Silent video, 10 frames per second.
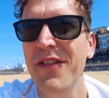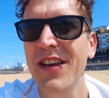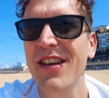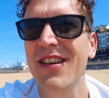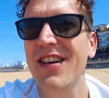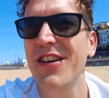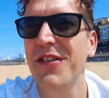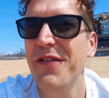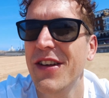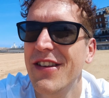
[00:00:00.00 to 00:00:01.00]
think a
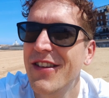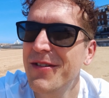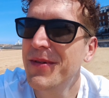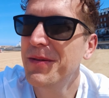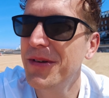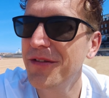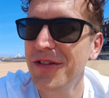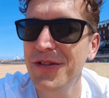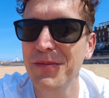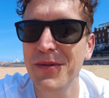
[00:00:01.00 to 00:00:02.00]
good thing to do, maybe if
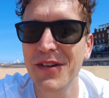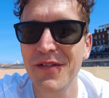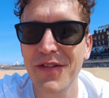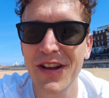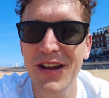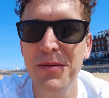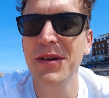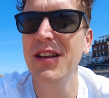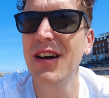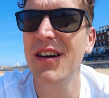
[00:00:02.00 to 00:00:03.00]
you're a bit, feeling a
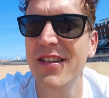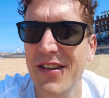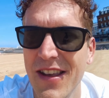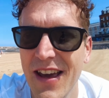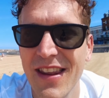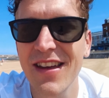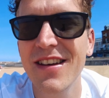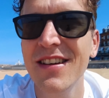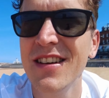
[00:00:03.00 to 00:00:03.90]
bit like, I don't get it,